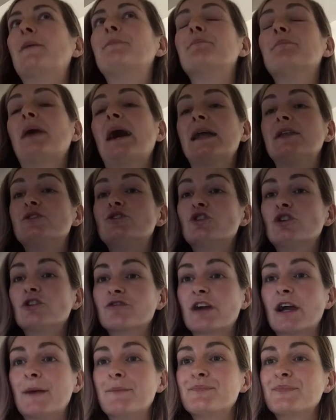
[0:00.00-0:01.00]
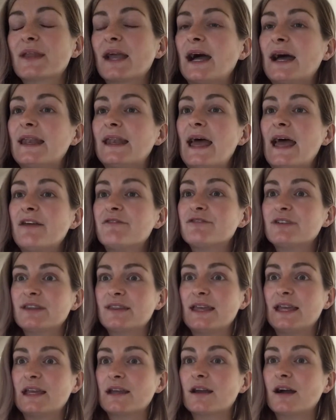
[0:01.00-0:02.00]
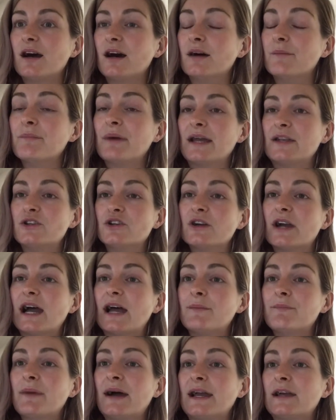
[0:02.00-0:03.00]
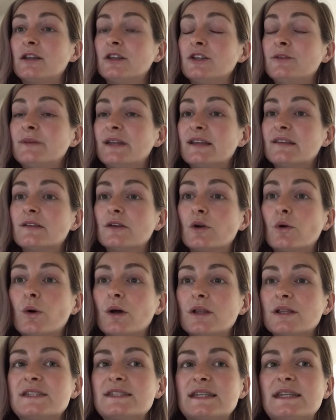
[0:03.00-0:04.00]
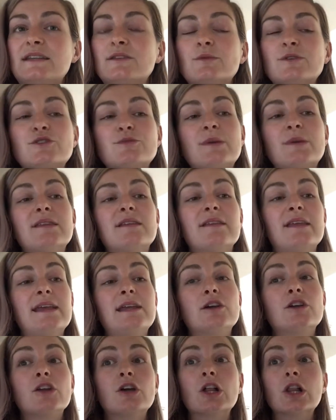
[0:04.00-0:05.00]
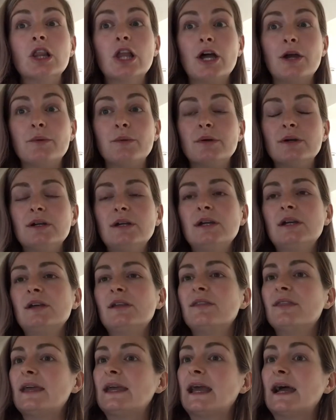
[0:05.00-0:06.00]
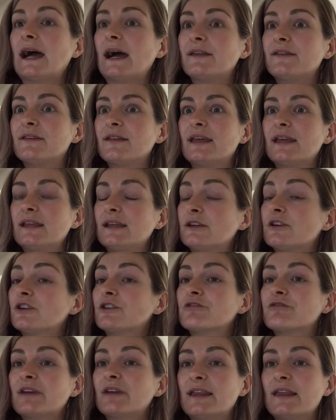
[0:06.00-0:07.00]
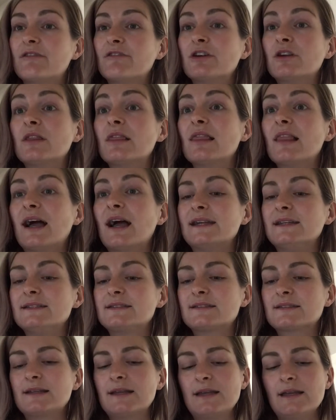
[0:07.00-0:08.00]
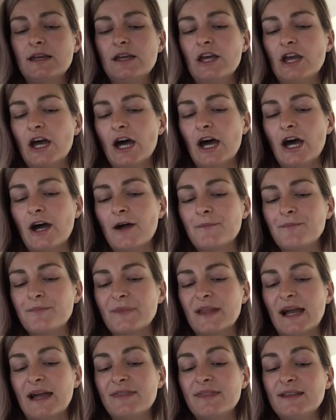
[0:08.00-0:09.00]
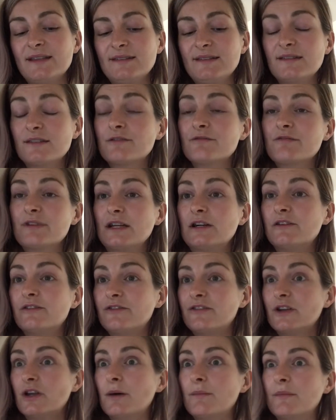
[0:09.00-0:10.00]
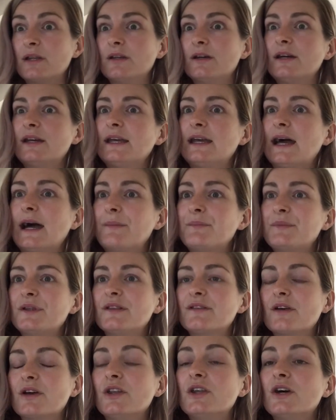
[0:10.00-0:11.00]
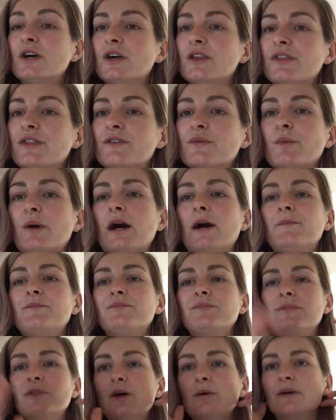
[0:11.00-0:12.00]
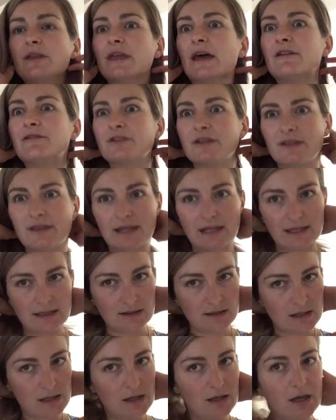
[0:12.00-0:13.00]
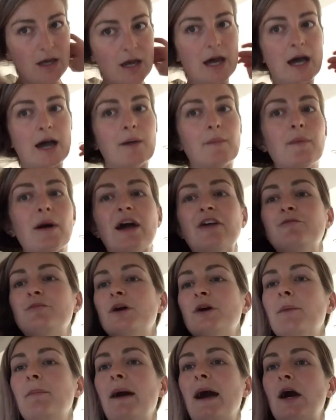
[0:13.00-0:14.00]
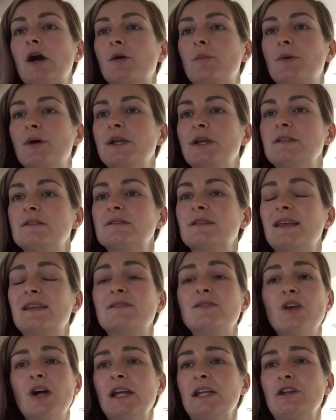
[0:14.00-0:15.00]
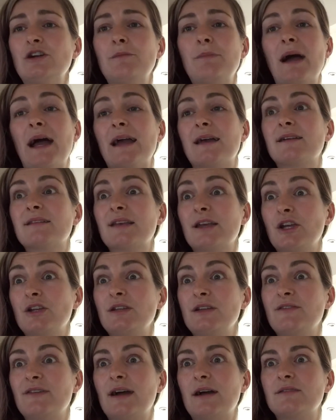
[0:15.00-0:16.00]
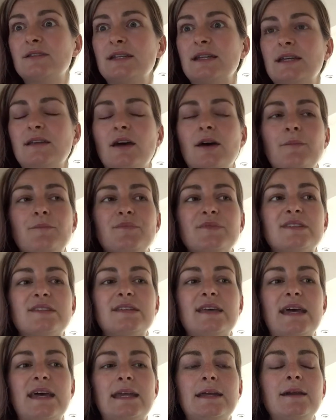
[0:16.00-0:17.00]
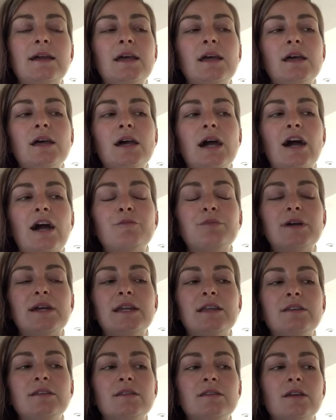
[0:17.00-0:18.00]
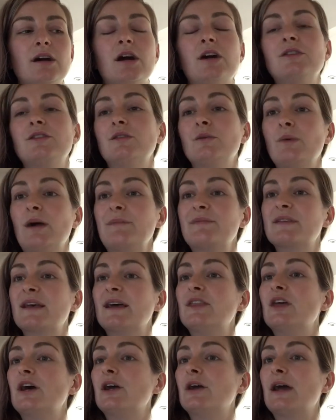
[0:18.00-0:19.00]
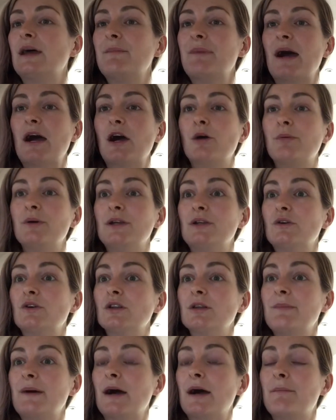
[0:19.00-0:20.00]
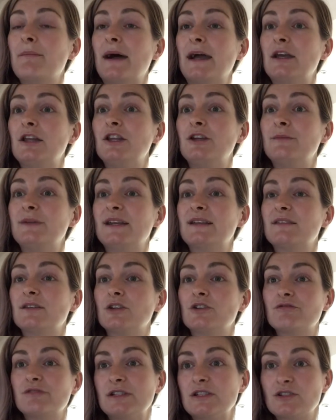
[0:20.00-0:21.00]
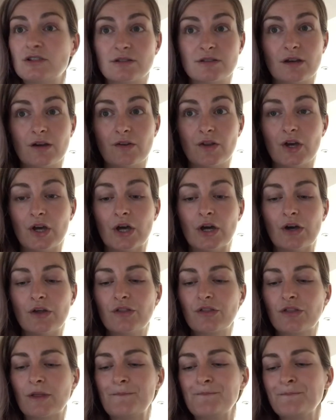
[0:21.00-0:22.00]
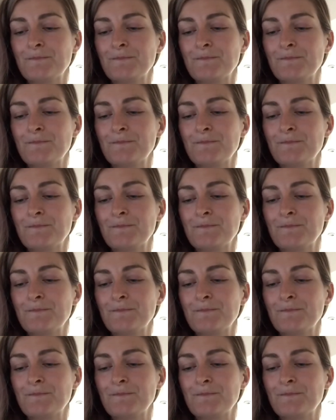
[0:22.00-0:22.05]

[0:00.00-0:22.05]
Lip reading: Pandora, and everything on Pandora had bioluminescent qualities, which meant that they could glow. It could create their own light. And this is a real phenomena. It happens on Earth as well, not with everything. I've put a PowerPoint. It's not in your packs. I only found it today. I've put in on the website though a PowerPoint all about bioluminescent creatures on Earth.